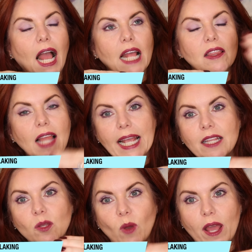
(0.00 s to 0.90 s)

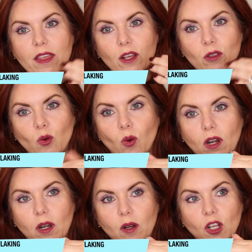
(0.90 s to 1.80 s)
like the way the
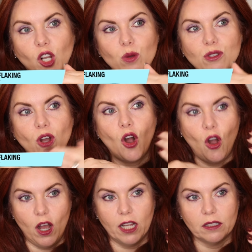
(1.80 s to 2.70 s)
Allure goes
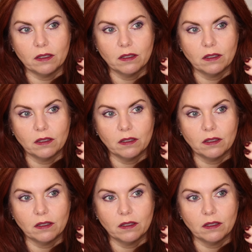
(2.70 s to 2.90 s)
on.